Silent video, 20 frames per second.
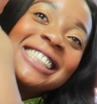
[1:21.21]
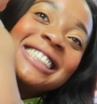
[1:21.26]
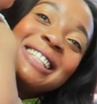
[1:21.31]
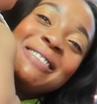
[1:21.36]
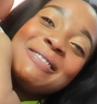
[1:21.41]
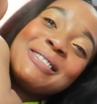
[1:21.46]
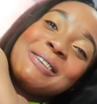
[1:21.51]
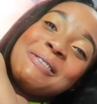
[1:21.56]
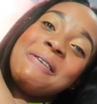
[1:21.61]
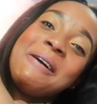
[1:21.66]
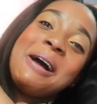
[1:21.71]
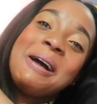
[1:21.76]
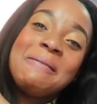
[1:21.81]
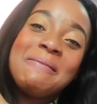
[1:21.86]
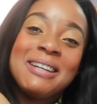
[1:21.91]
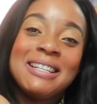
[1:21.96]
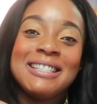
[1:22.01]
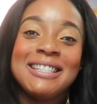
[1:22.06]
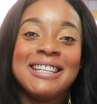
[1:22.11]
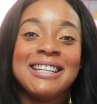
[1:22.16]
subscribe
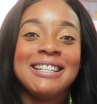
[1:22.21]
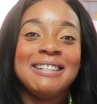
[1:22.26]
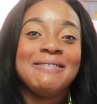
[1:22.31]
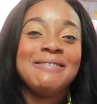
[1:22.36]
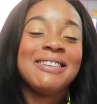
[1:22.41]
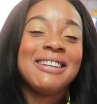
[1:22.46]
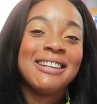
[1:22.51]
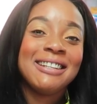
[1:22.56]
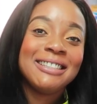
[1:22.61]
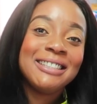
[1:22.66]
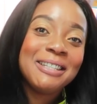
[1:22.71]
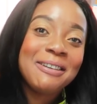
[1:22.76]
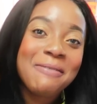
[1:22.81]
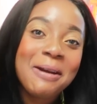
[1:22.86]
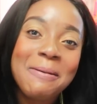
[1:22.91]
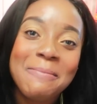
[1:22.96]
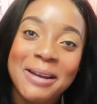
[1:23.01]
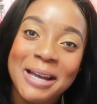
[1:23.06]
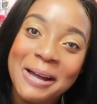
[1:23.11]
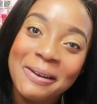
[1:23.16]
and then we're gonna see you
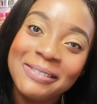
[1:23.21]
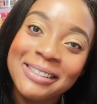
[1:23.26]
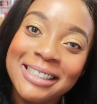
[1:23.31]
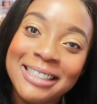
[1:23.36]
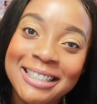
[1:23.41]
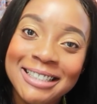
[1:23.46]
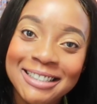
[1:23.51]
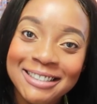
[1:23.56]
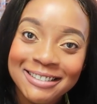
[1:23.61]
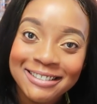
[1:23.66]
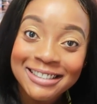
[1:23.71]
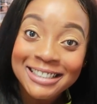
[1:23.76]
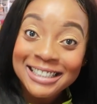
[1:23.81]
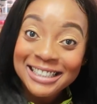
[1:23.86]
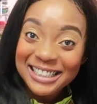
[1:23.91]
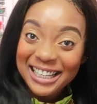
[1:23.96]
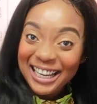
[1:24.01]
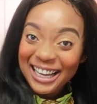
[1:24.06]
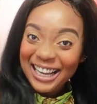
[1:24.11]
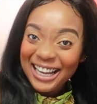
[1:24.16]
right back after the intro.
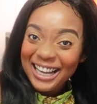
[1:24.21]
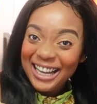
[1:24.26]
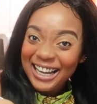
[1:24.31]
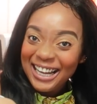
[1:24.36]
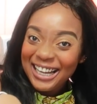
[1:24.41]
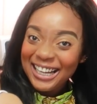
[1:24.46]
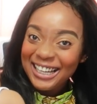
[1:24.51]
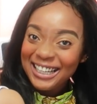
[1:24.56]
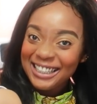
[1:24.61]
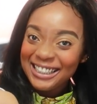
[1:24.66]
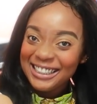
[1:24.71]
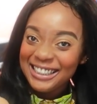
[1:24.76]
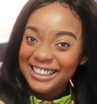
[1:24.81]
See ya!